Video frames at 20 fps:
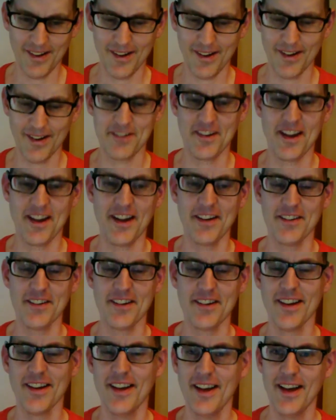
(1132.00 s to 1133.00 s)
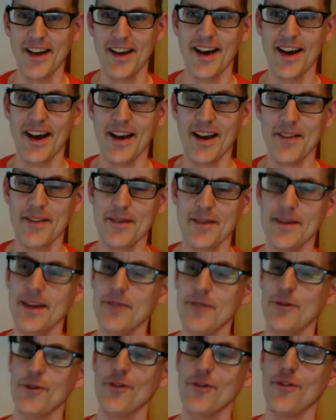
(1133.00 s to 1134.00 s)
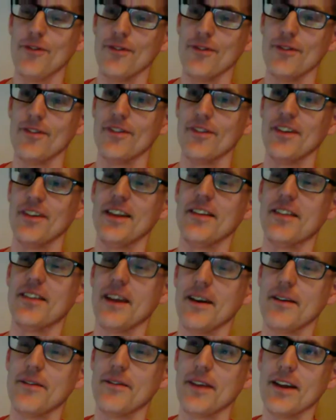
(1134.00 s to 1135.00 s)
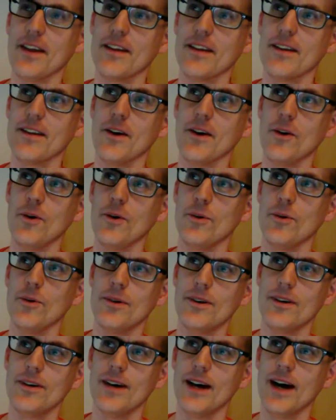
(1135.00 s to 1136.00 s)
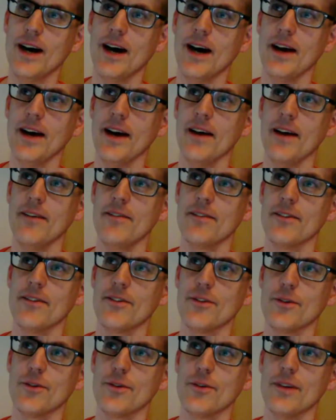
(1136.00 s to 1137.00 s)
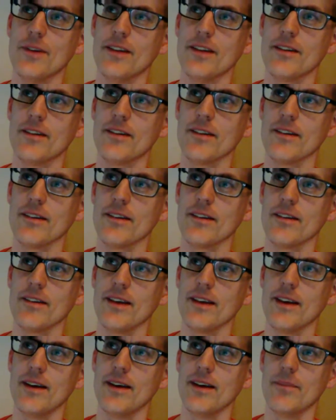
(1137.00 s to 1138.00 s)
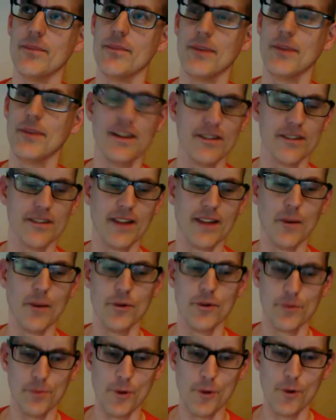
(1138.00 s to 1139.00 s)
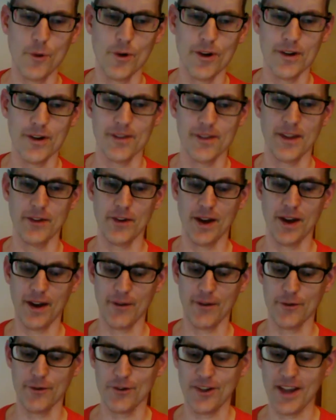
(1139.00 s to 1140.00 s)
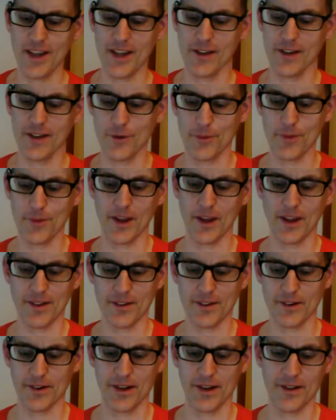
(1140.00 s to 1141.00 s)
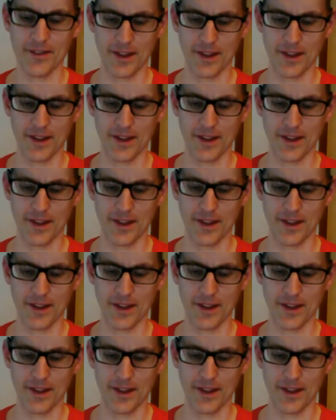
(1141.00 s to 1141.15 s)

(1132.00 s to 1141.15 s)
shared. And if you sit there and think, oh, I have too little piece, I want more, then you have to take from the other, and